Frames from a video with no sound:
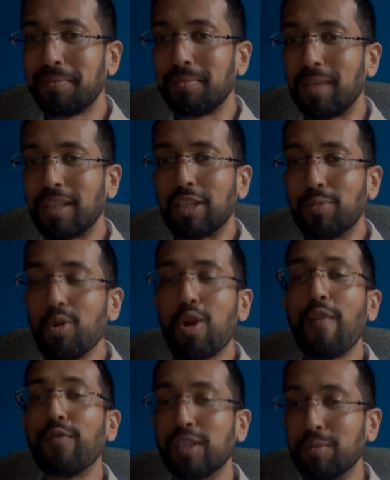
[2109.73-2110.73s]
Because it's more
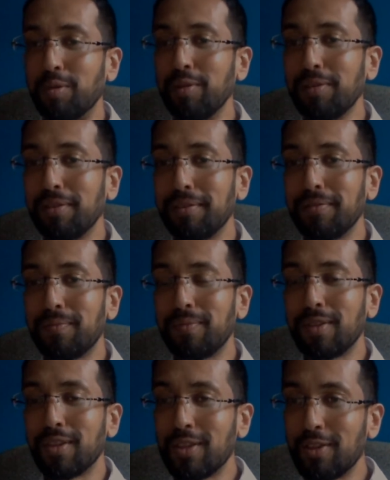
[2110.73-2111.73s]
comfortable
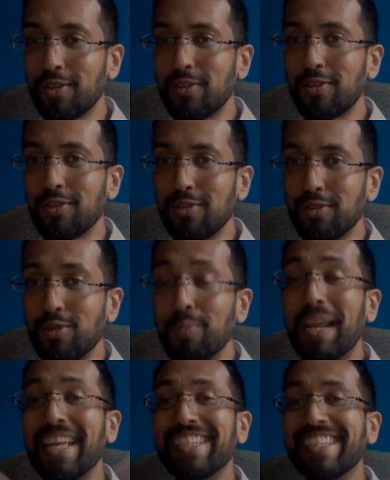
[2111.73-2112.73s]
to
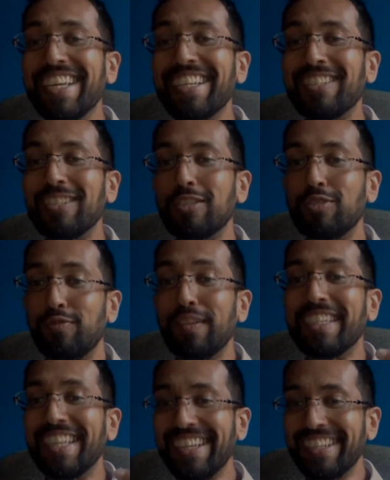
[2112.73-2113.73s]
blend in, to
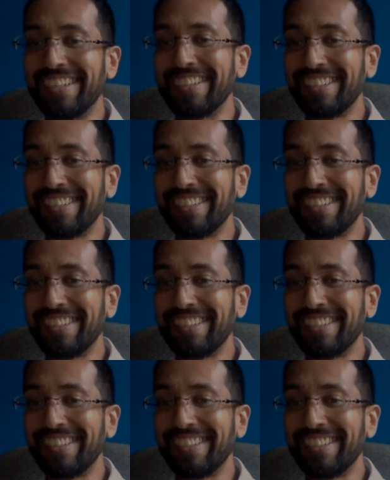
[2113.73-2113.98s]
fit in.